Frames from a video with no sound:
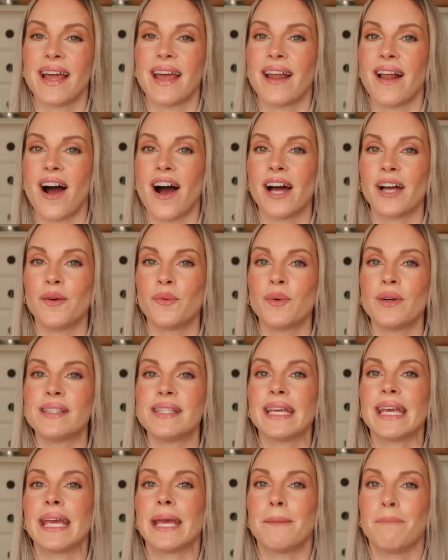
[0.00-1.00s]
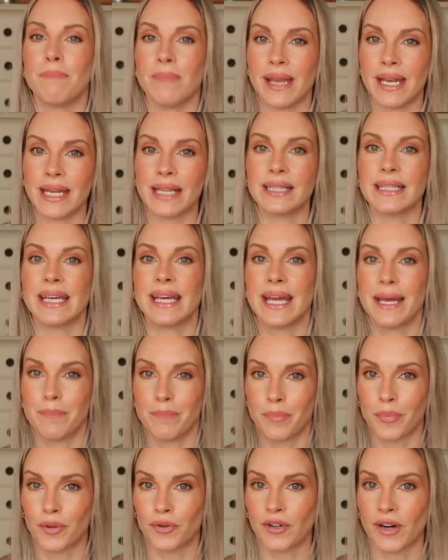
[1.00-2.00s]
and I was immediately
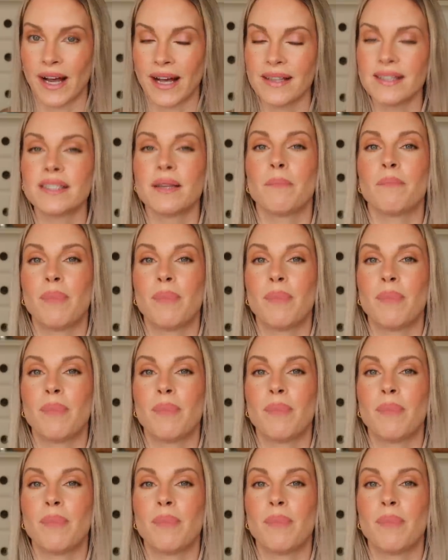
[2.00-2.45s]
impressed